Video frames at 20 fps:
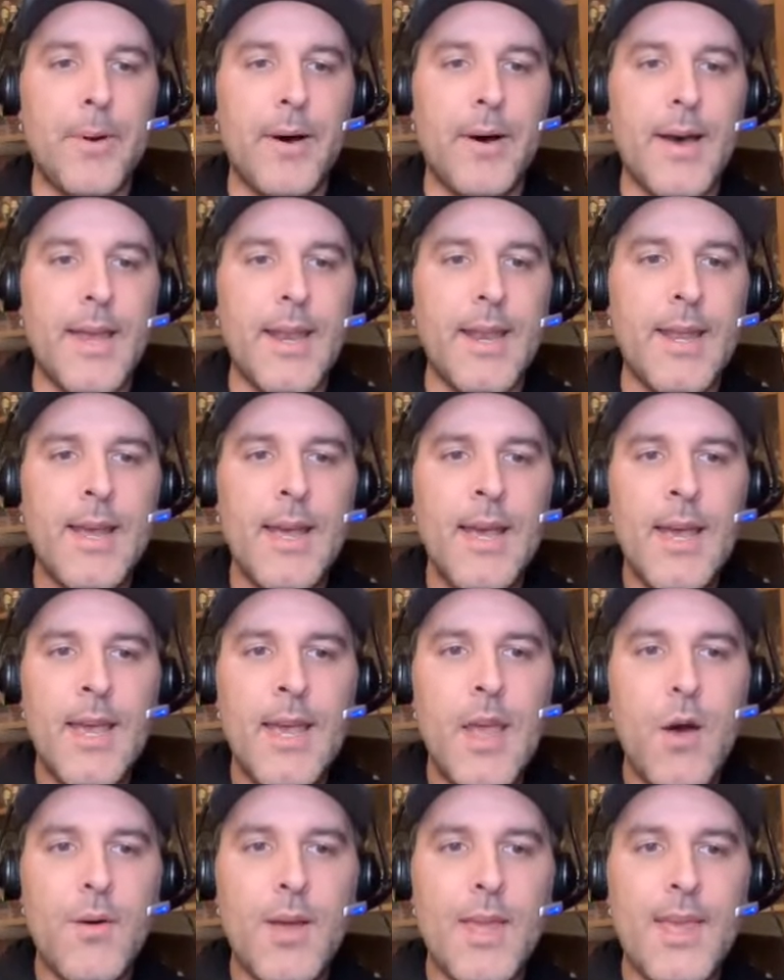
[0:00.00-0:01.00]
But
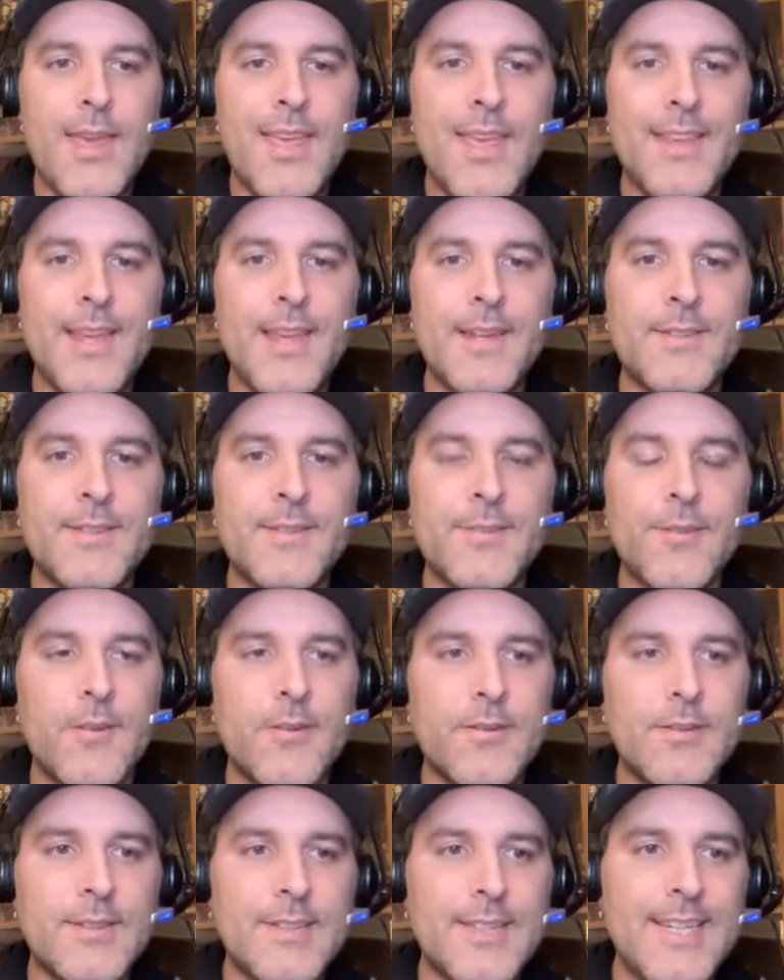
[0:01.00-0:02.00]
you know, it, it's
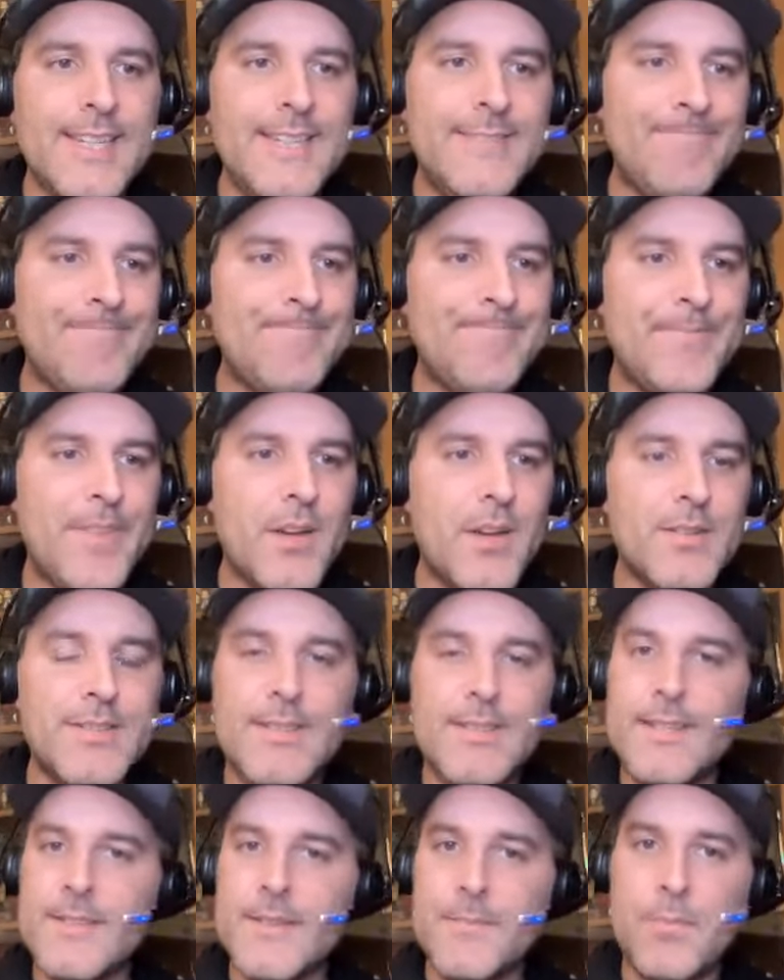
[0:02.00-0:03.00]
certainly you know
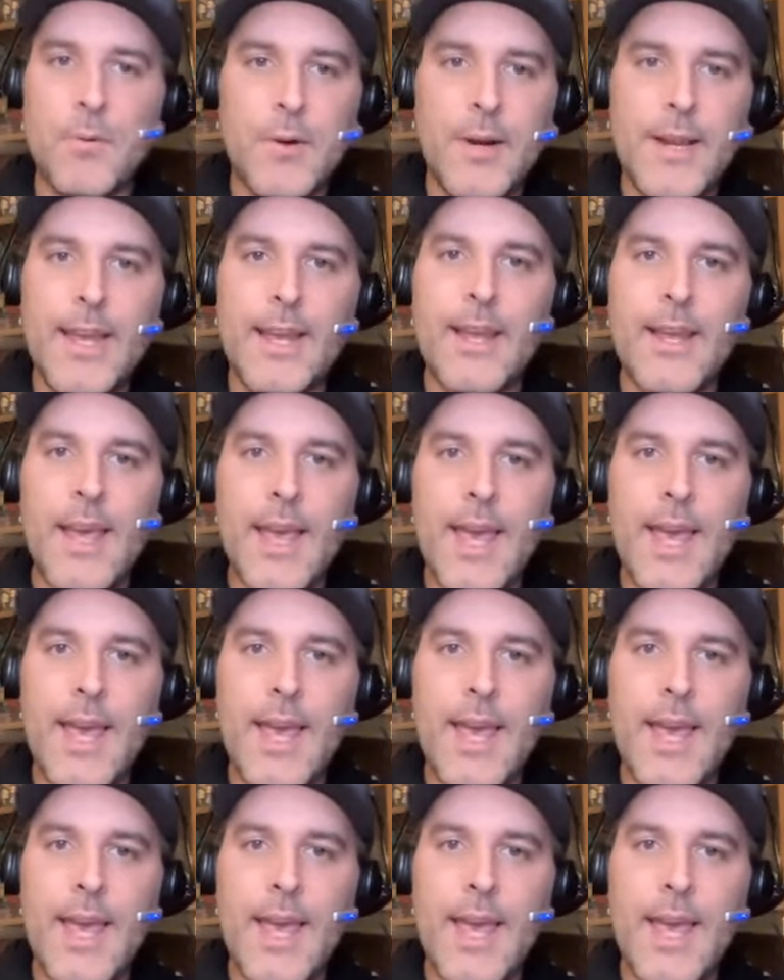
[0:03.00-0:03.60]
it's disappointing.